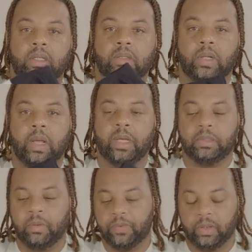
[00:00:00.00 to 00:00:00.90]
so that
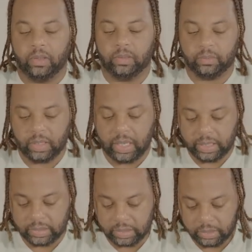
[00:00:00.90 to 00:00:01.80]
makes me feel, I
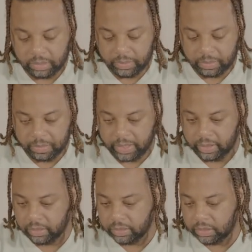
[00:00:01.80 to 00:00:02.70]
guess, a little bit better.